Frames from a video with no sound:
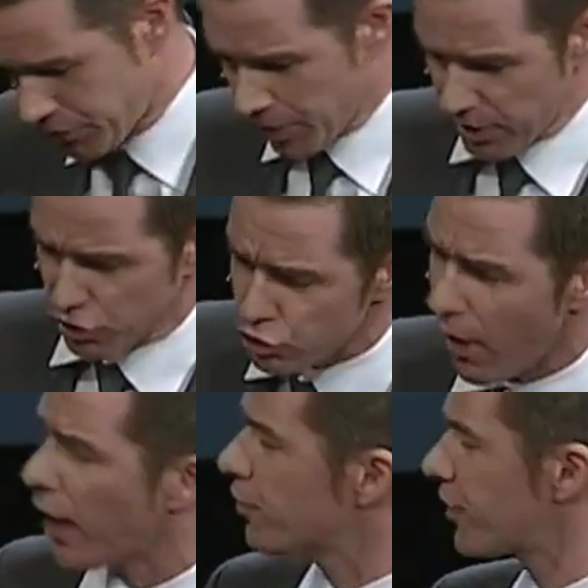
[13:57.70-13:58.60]
to
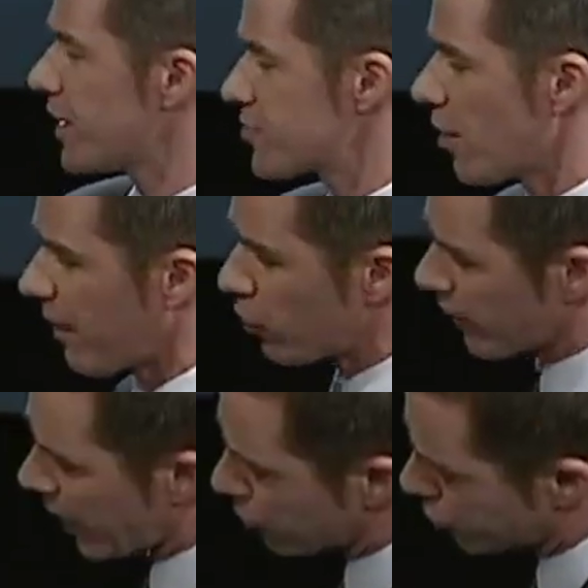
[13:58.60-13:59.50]
round things up, I would
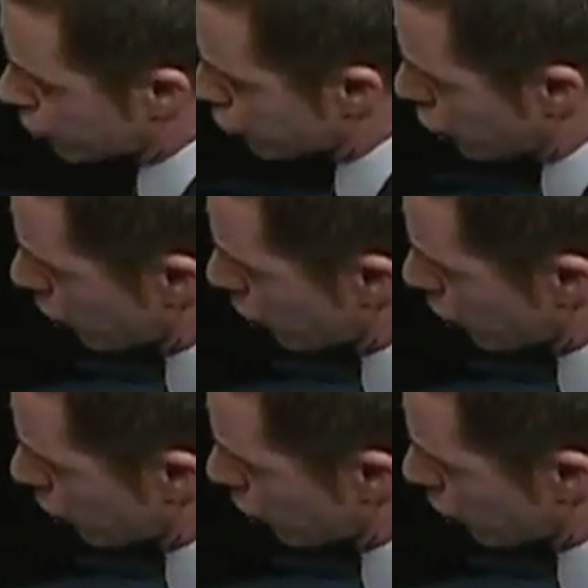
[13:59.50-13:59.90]
like to show